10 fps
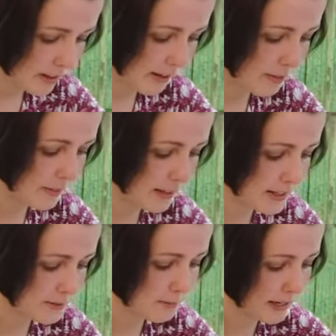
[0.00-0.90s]
And
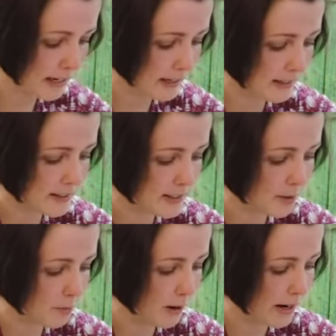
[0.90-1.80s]
this means
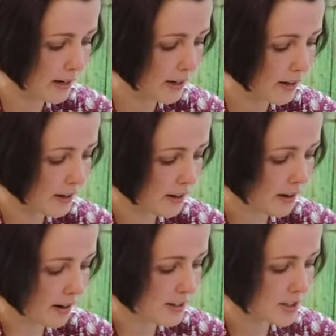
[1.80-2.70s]
that when
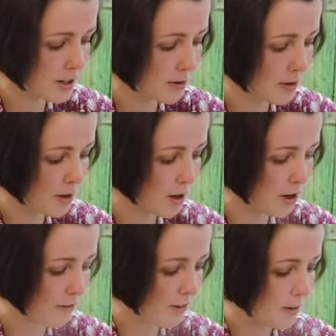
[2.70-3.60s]
I sew the
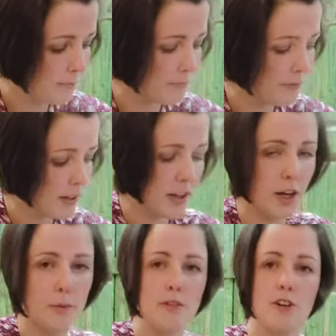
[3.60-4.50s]
collar on,
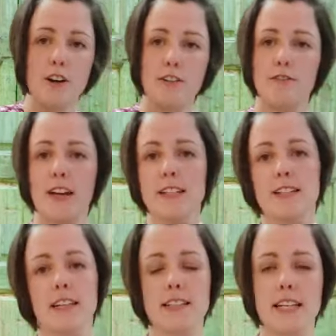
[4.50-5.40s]
we've got a
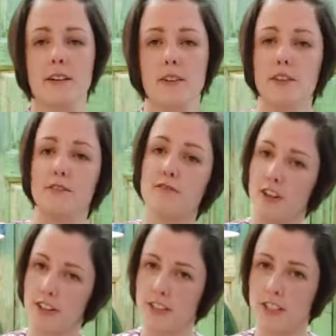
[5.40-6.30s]
facing down the
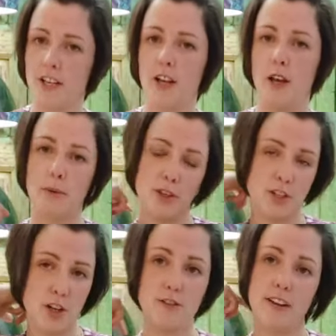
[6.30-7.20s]
front, but there's
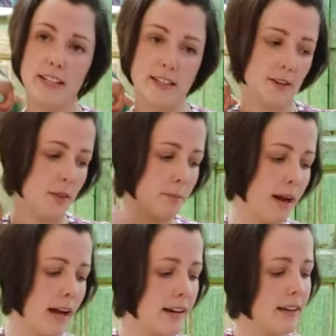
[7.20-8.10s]
no facing on the
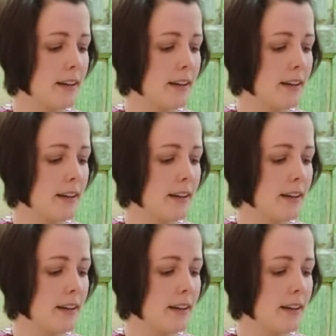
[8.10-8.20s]
back.